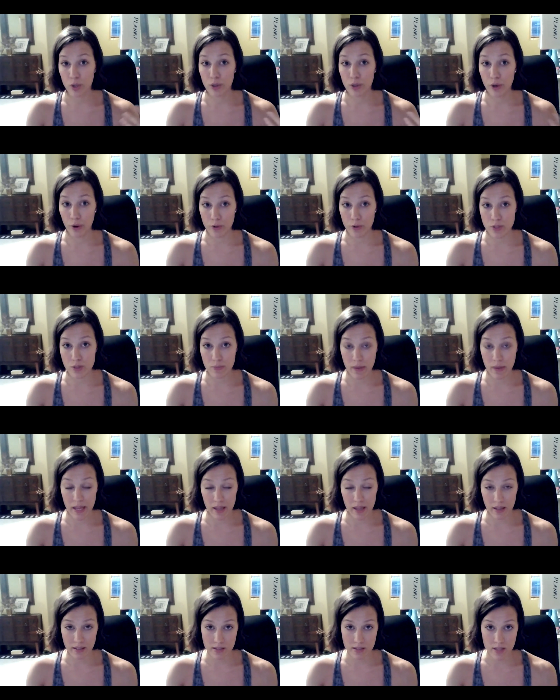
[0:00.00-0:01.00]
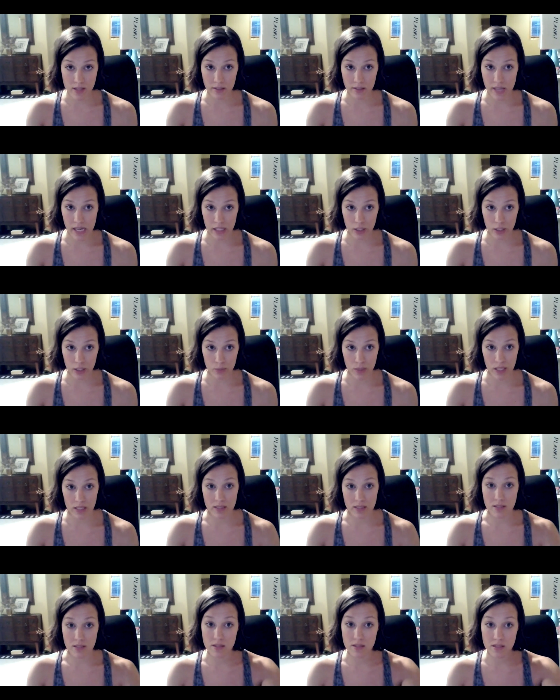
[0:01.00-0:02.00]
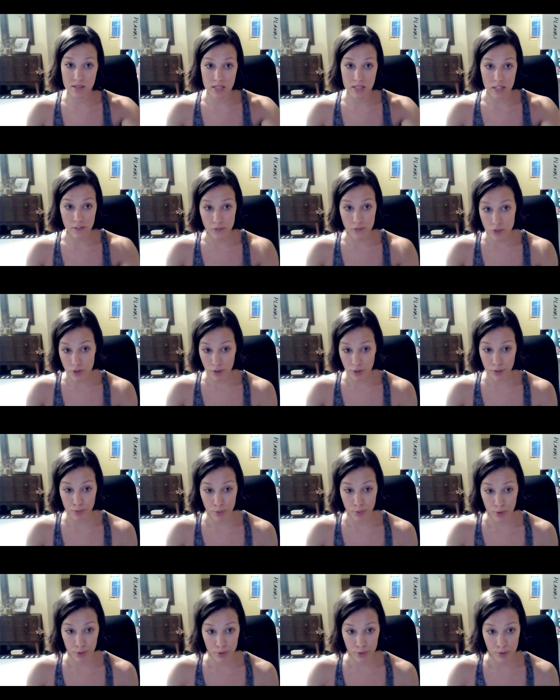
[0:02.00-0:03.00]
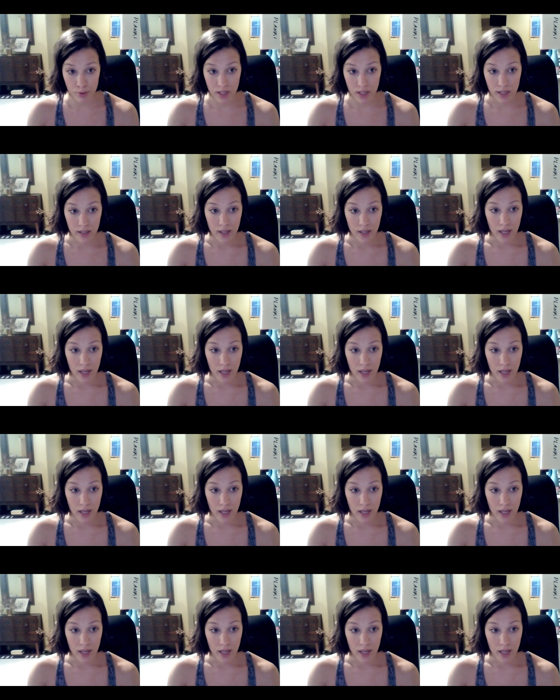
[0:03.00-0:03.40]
go to my Excel document, sift through,